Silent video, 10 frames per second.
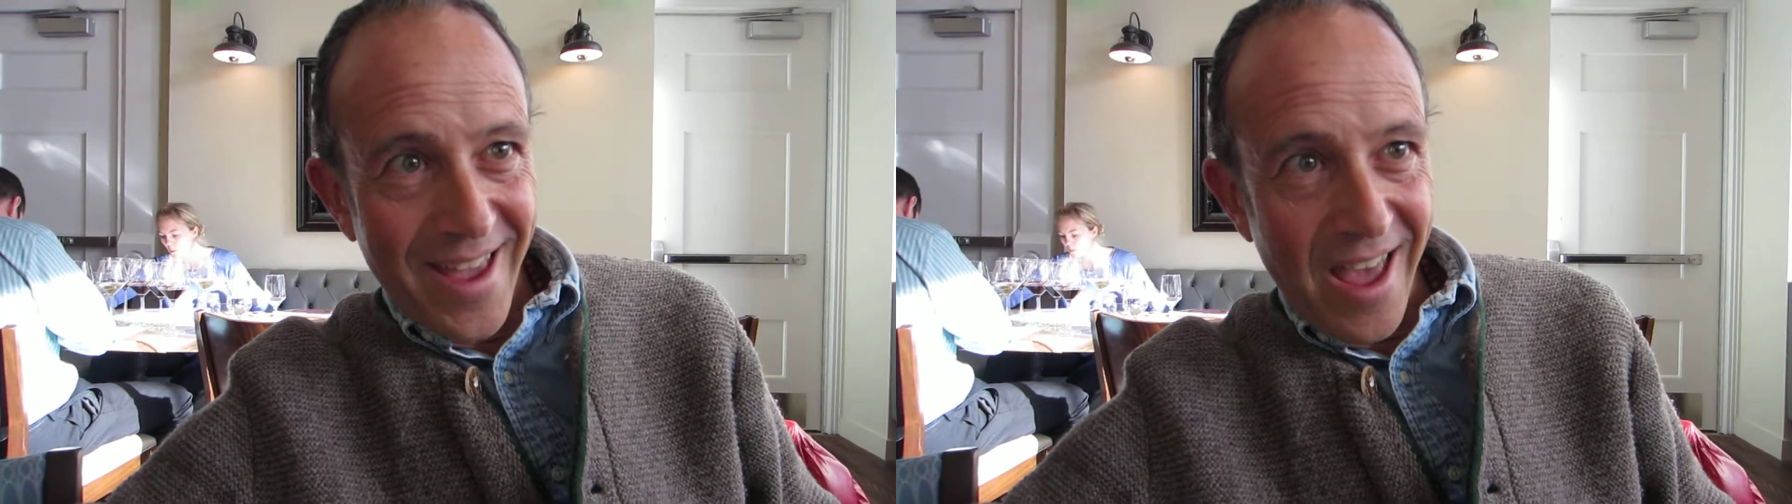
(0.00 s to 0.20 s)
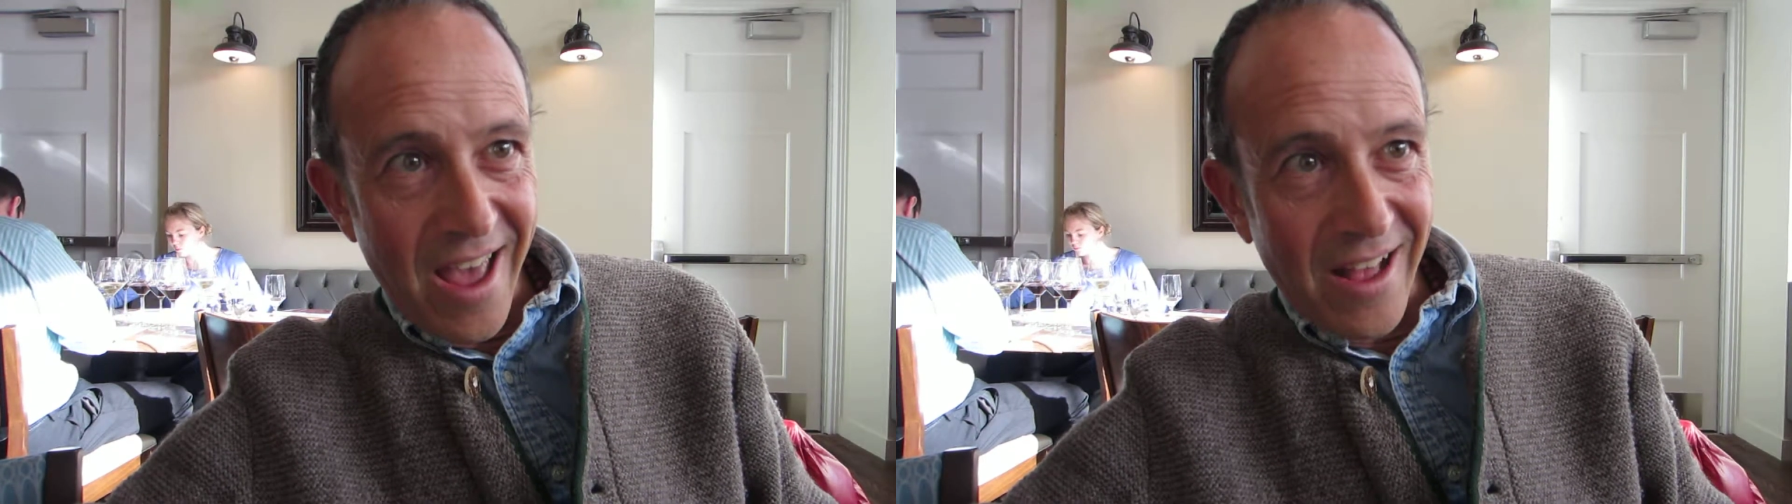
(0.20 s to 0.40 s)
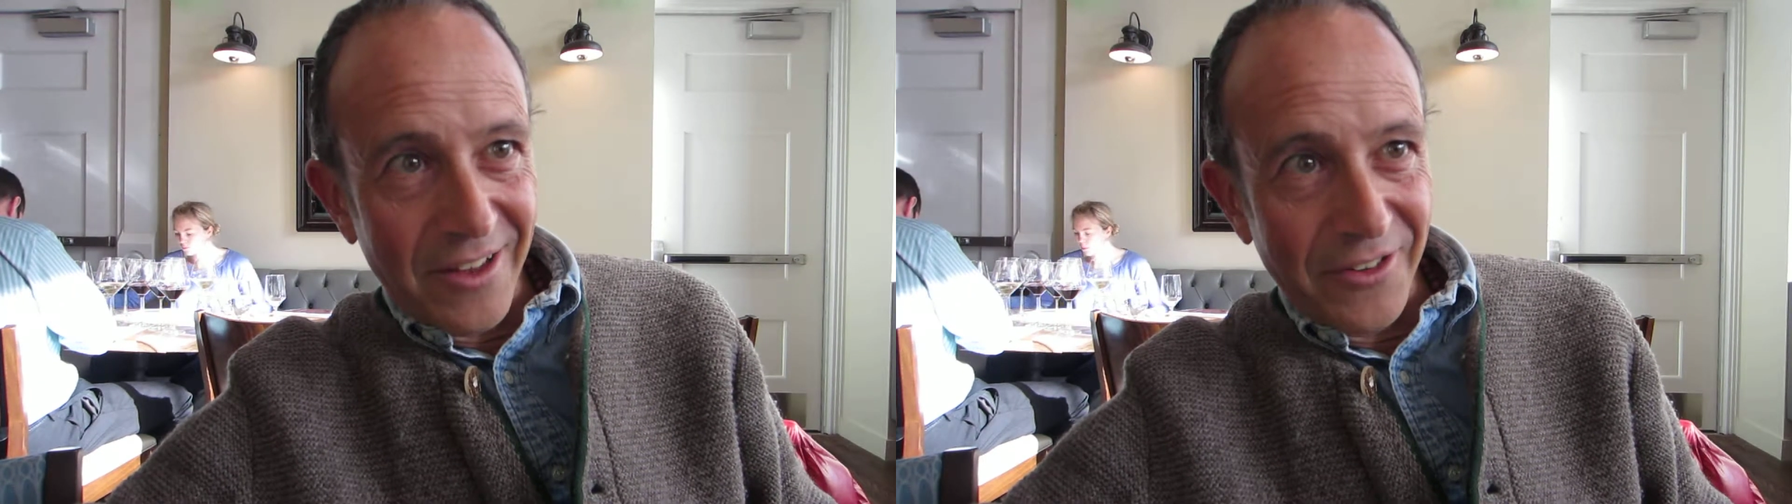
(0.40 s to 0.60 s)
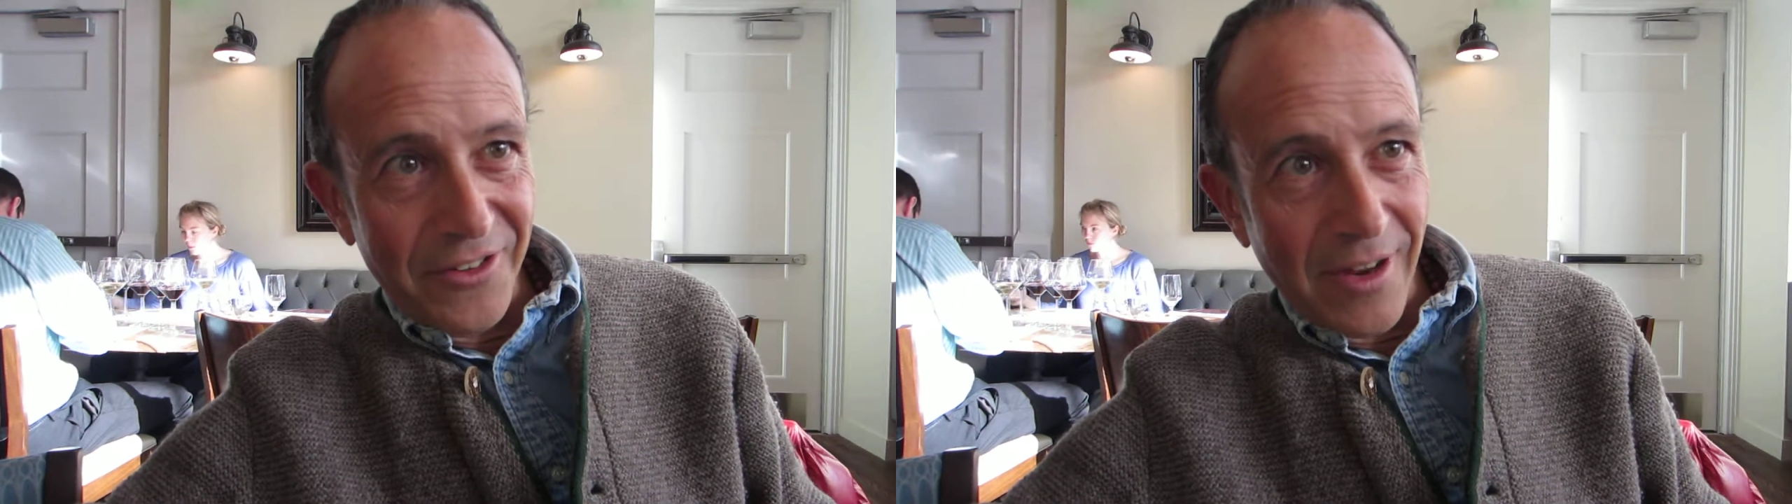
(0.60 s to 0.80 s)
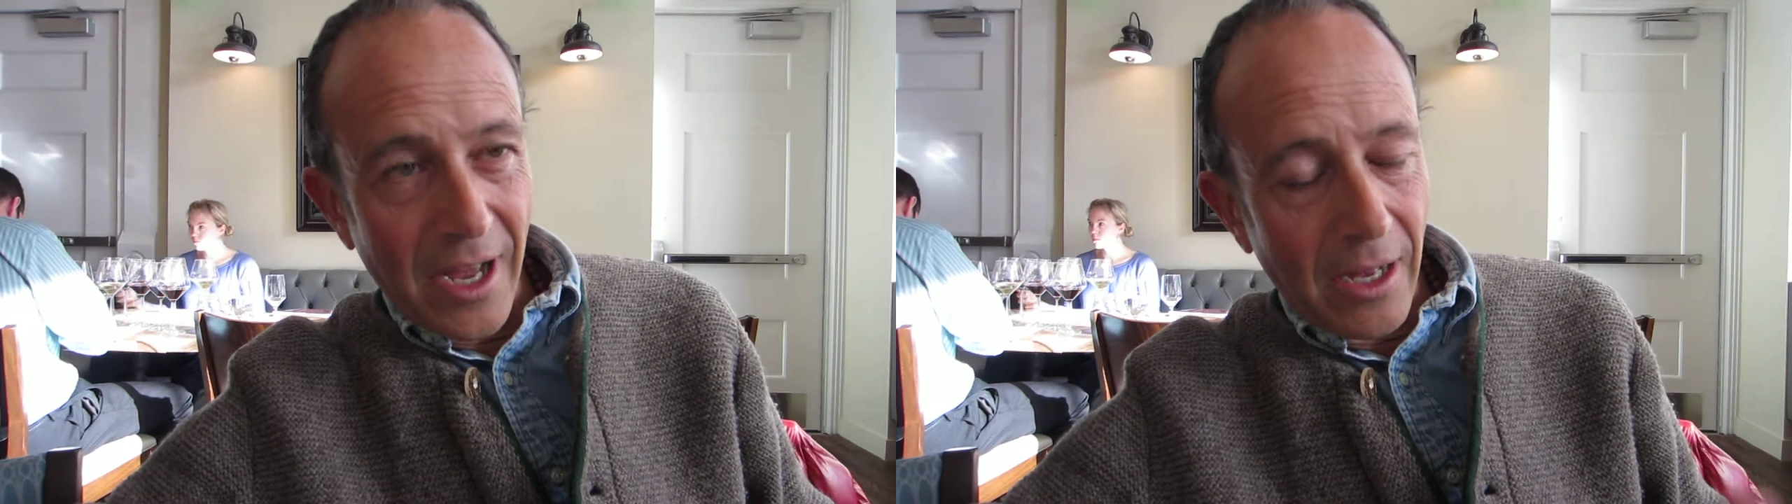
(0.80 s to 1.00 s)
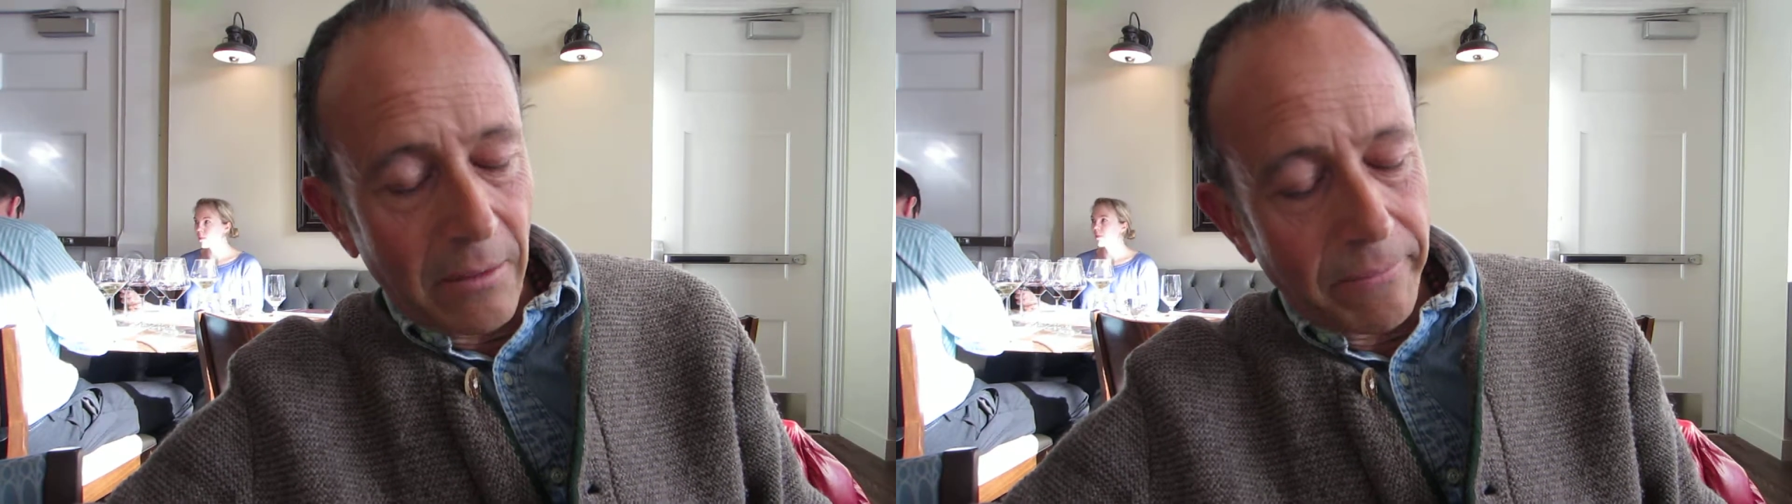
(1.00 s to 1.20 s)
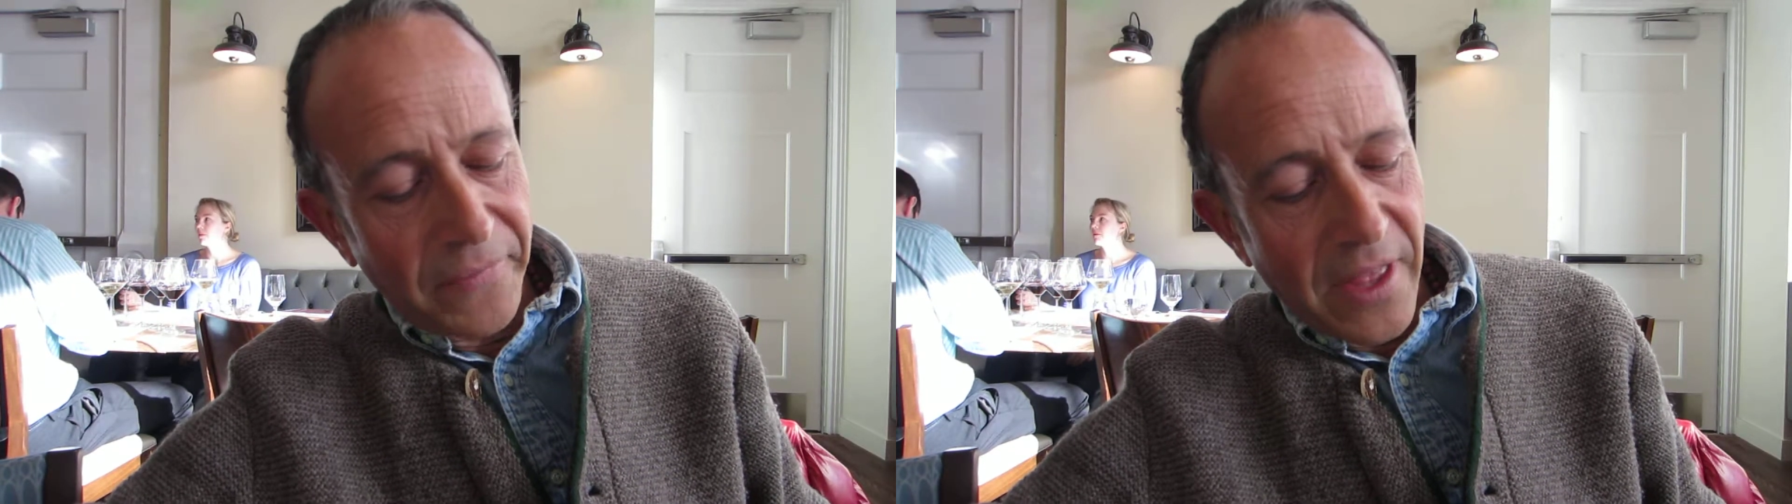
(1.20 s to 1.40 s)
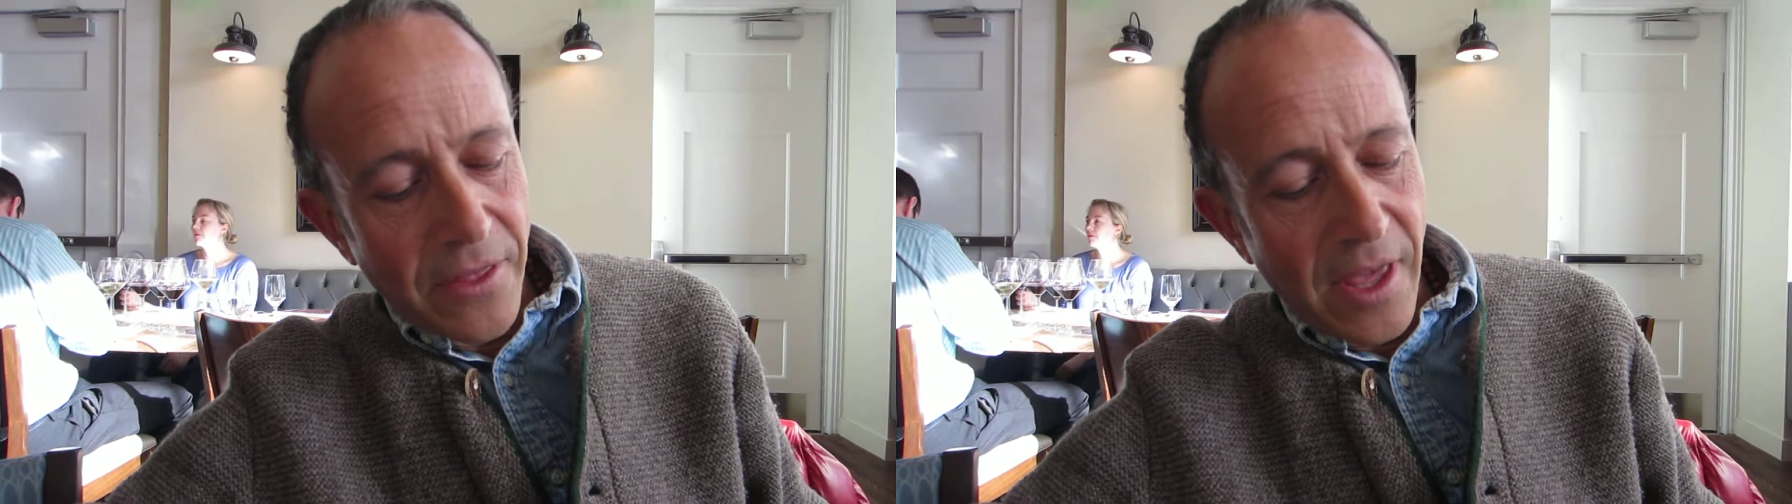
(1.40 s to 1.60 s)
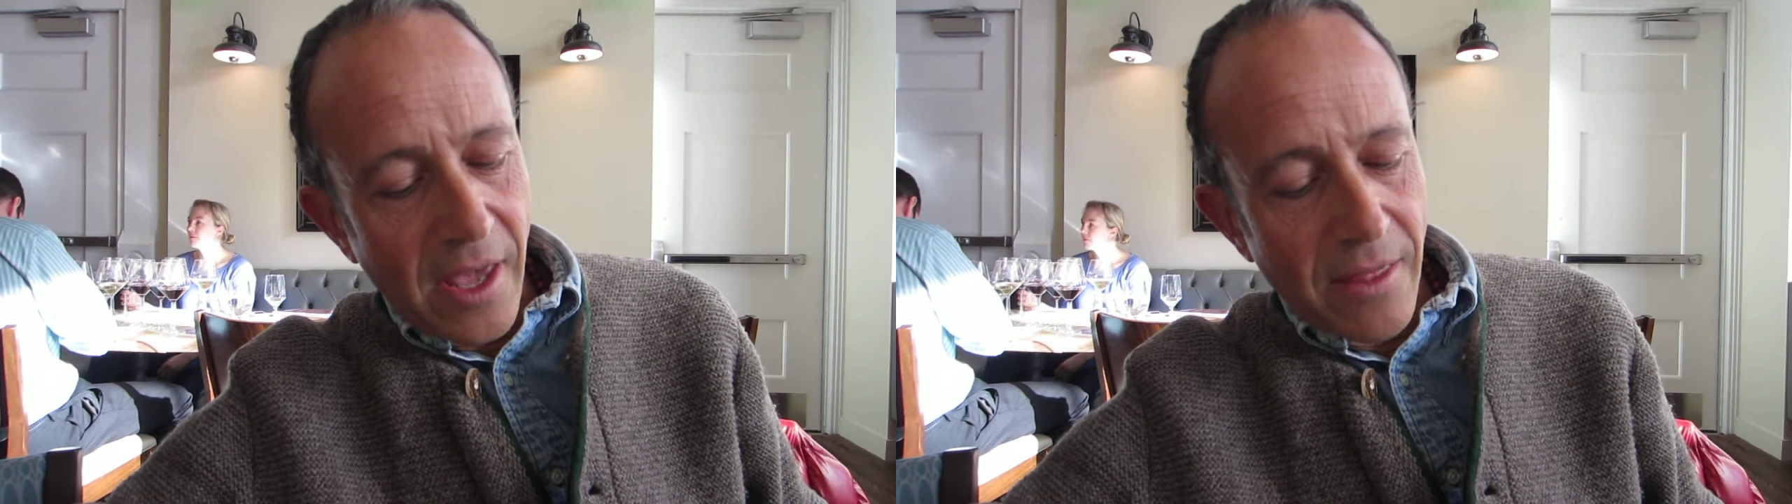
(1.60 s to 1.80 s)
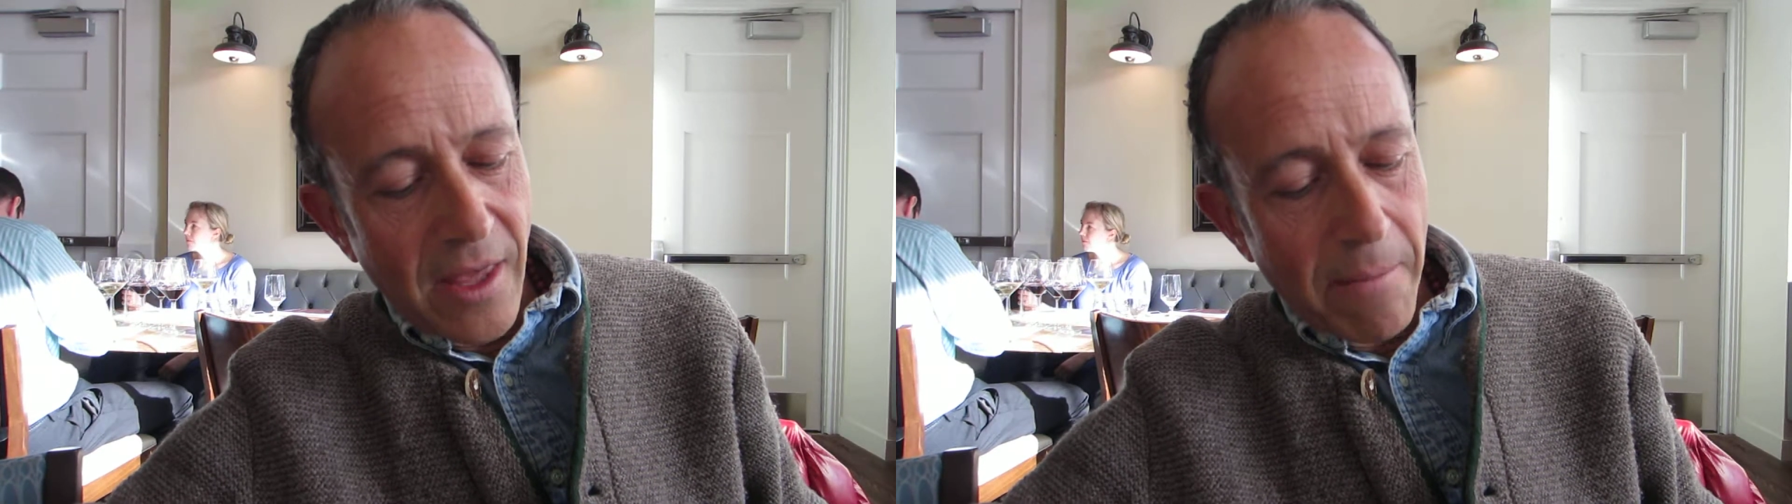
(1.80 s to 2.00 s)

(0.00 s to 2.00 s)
And the